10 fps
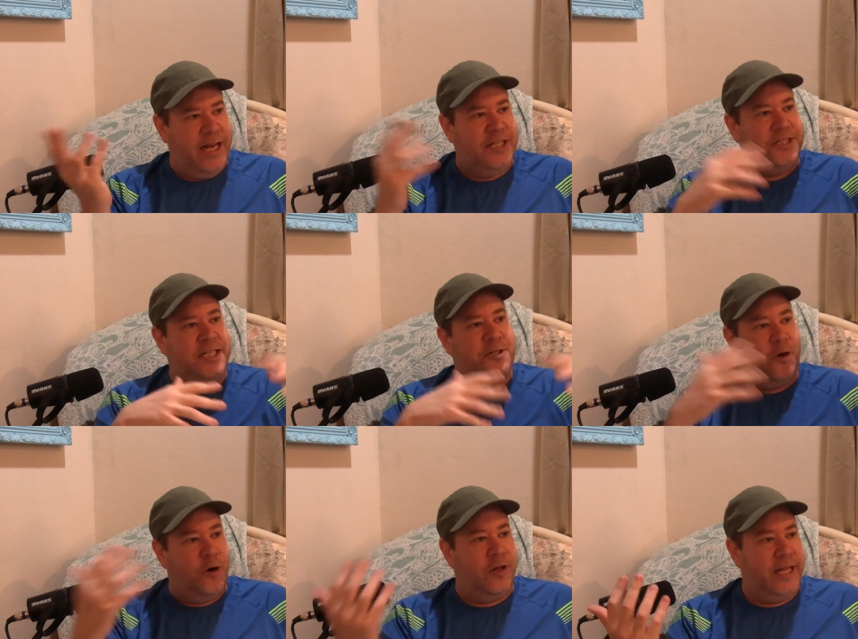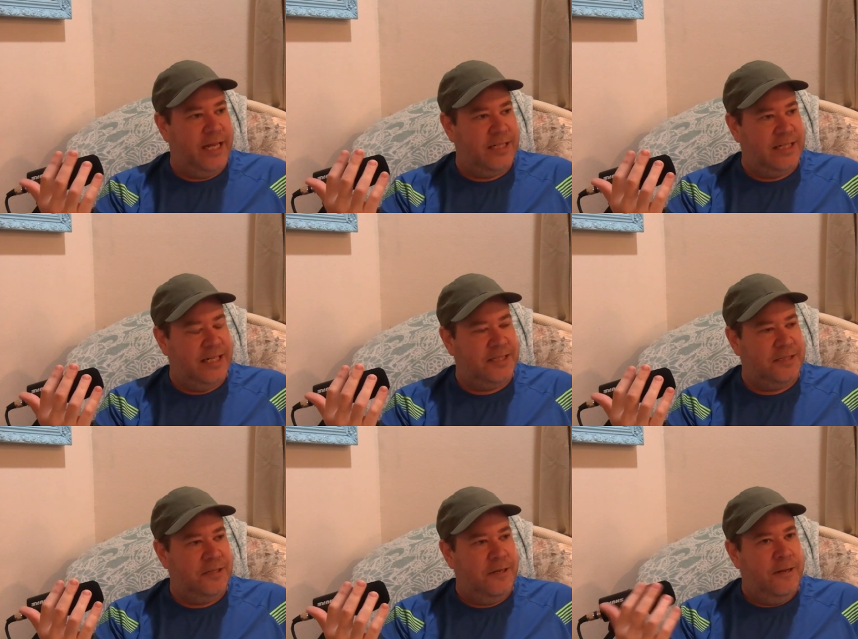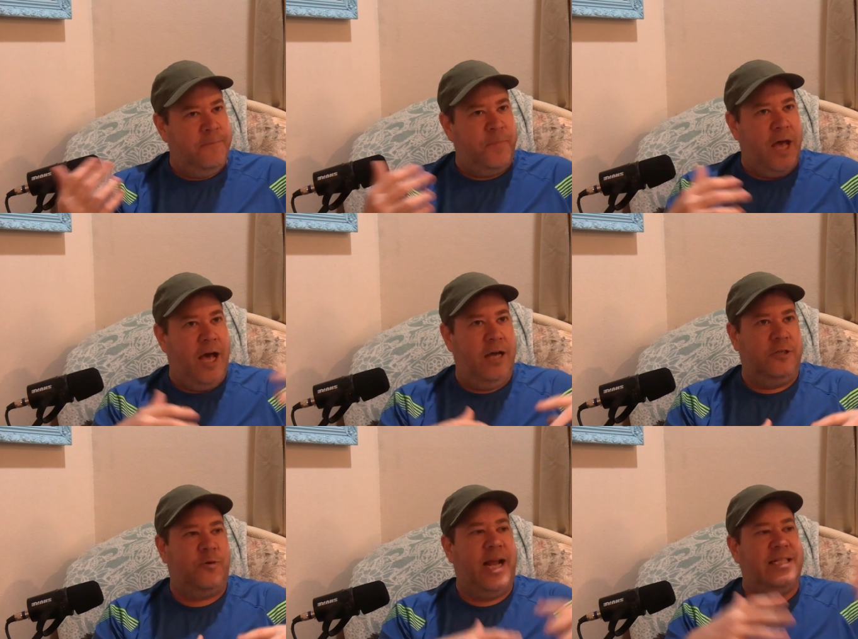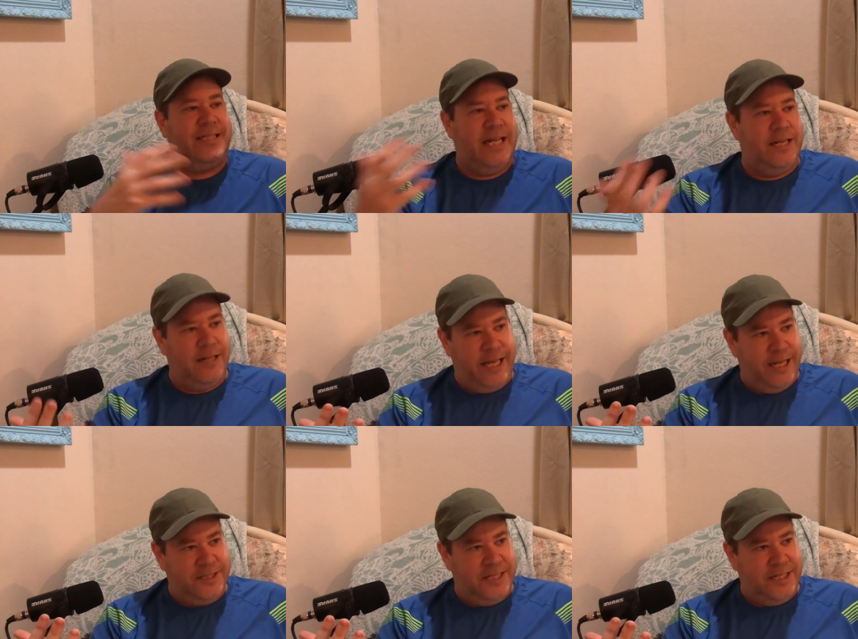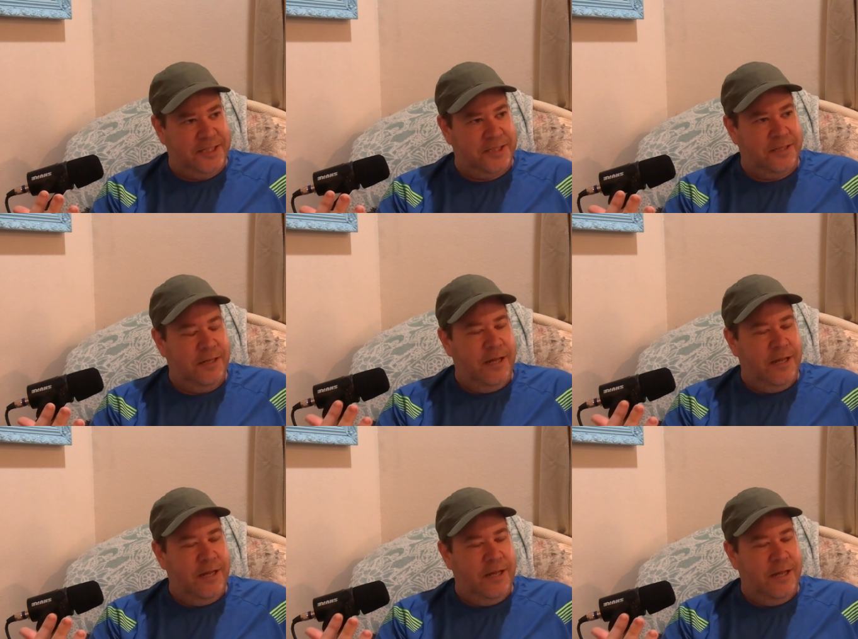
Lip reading: He just eternally exists, transcendently exists.